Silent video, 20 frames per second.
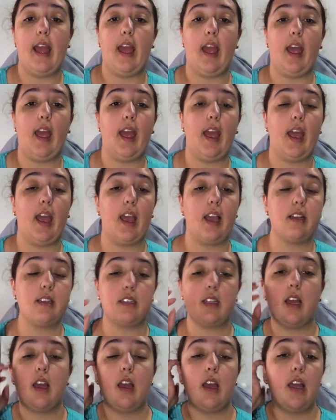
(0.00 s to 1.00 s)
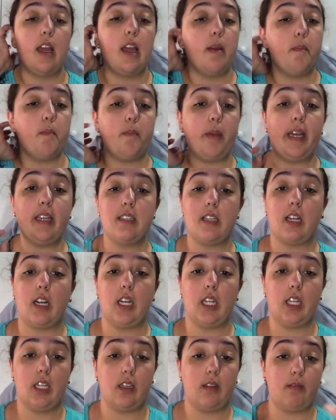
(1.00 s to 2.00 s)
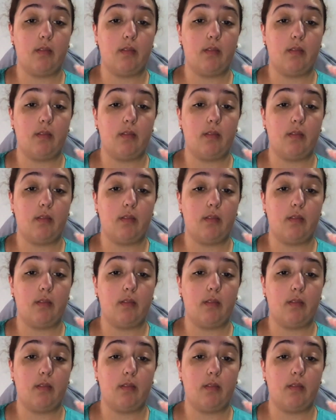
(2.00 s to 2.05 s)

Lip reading: and basically